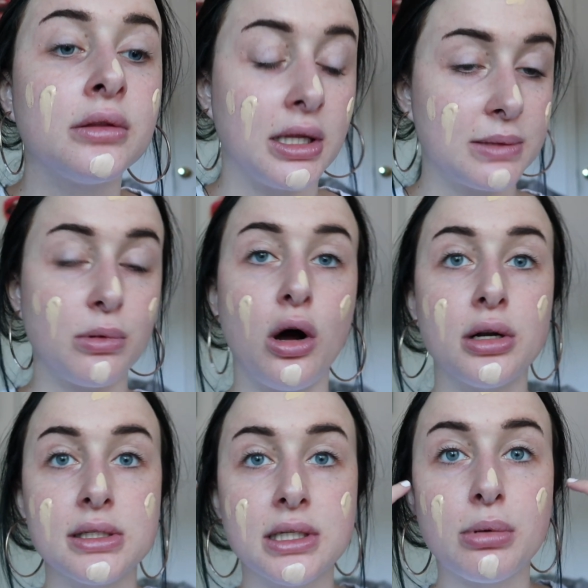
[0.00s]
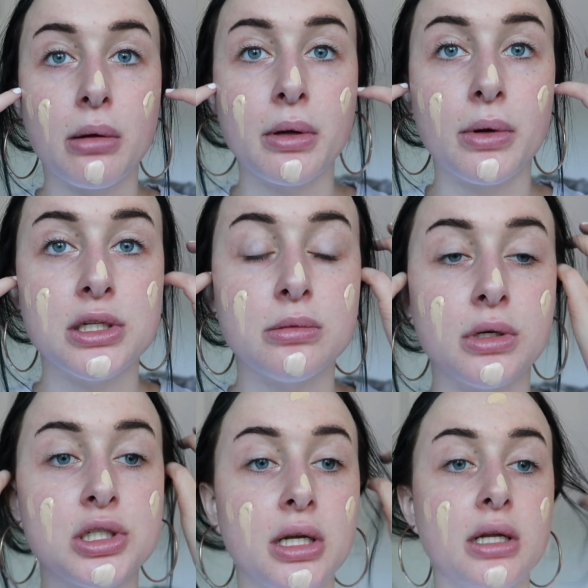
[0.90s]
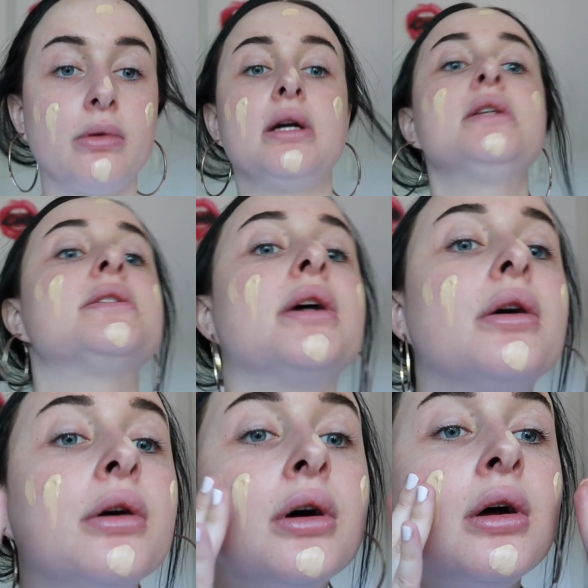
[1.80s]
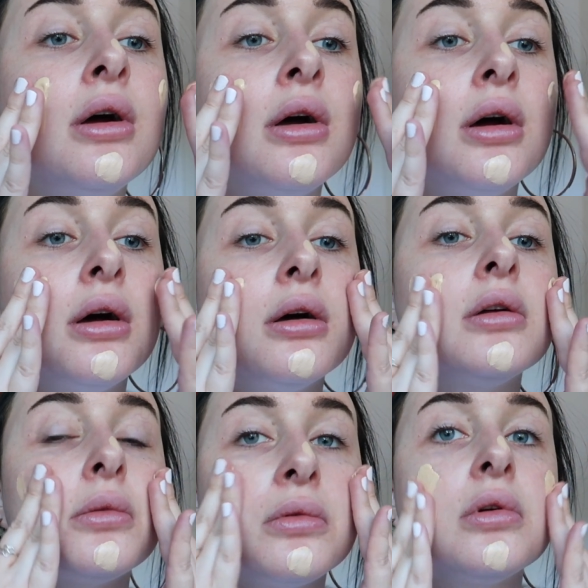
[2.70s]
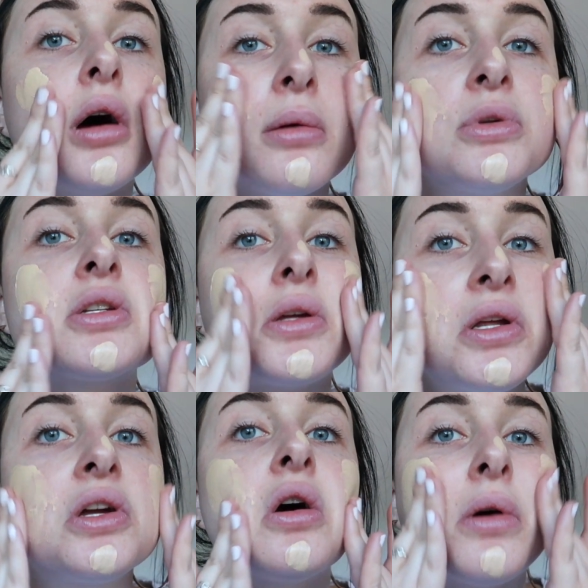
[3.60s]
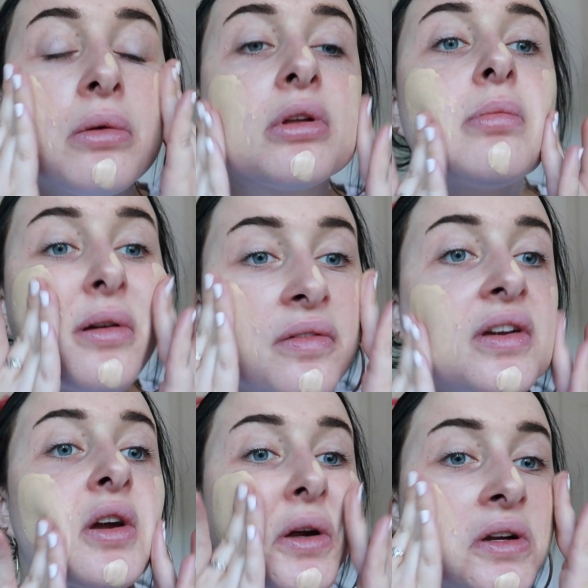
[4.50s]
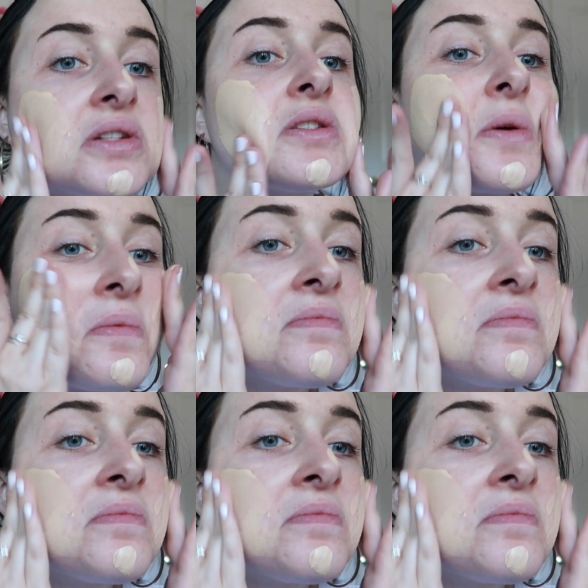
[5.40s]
That's honestly probably way too much anyway, so I'm just gonna go in with my fingers.